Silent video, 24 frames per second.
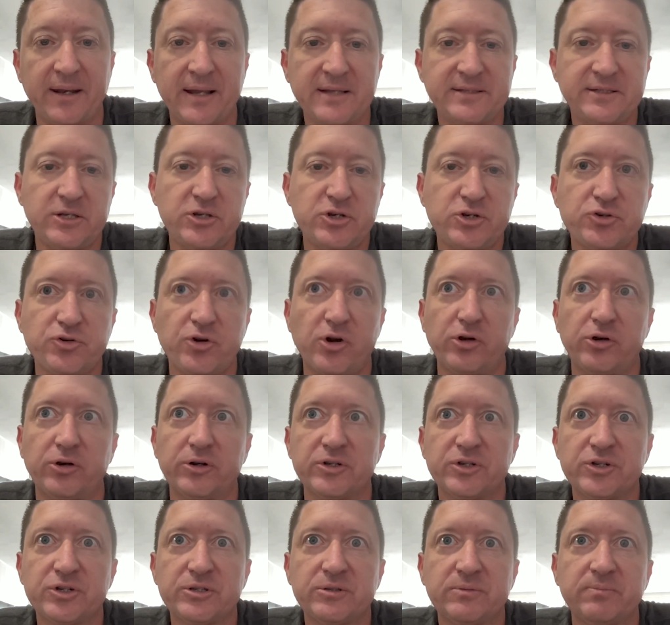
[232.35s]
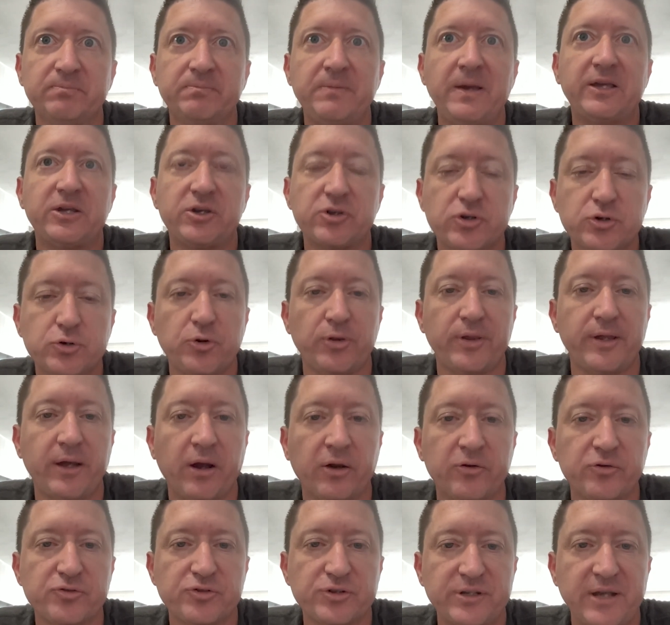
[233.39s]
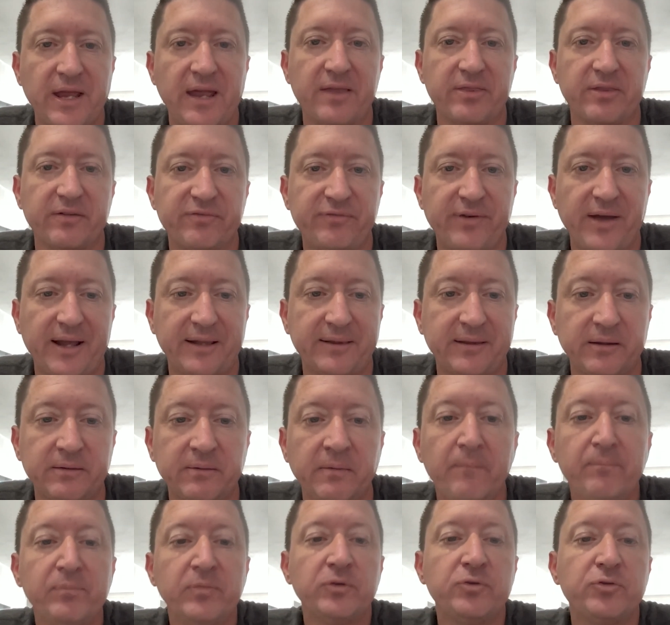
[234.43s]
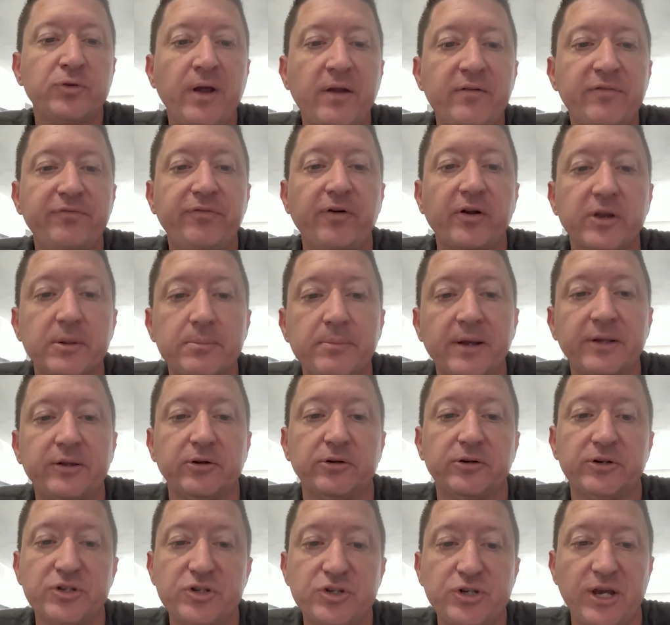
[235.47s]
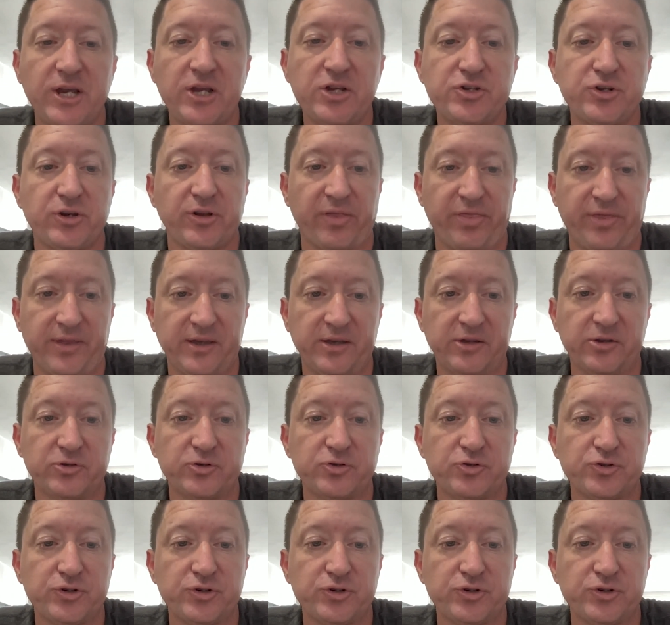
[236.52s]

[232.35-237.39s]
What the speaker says: And I say struggle, it's just making sure they understand the fact that you're not fundamentally changing things.